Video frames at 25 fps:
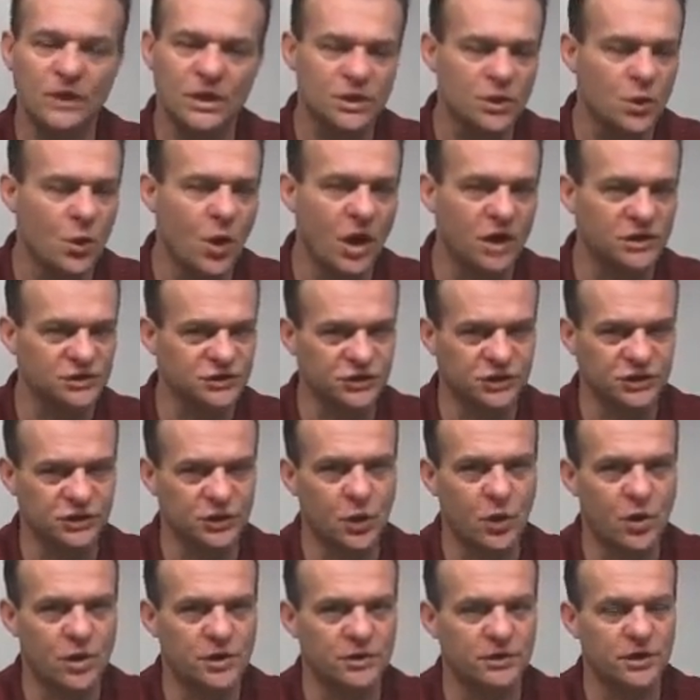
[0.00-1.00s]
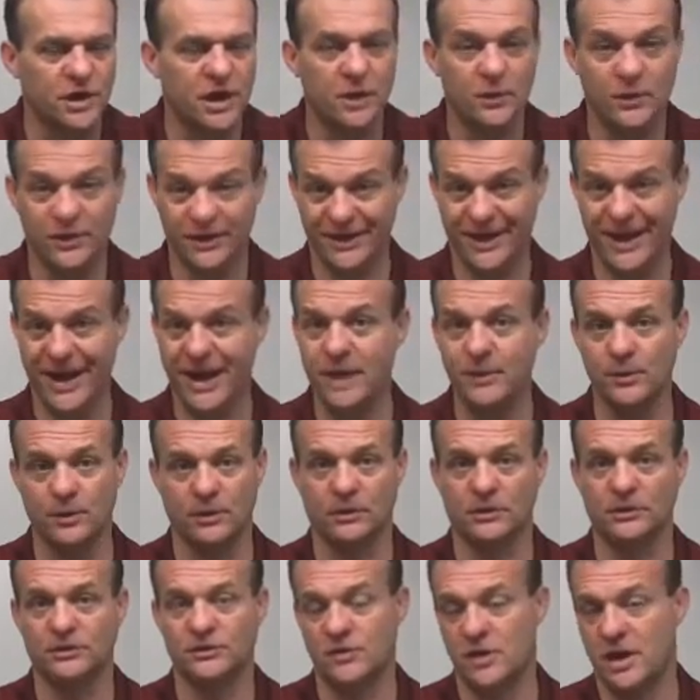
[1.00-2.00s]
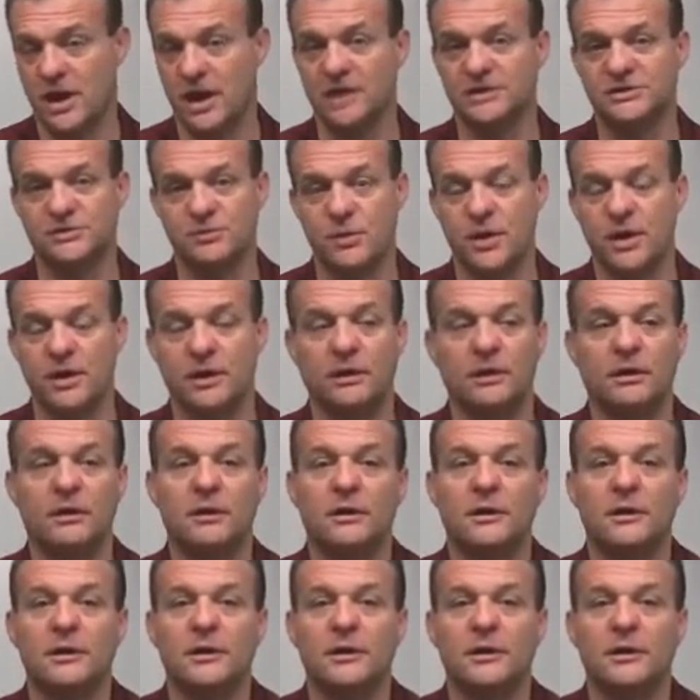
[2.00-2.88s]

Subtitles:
You also could go underground with a cable transmitter.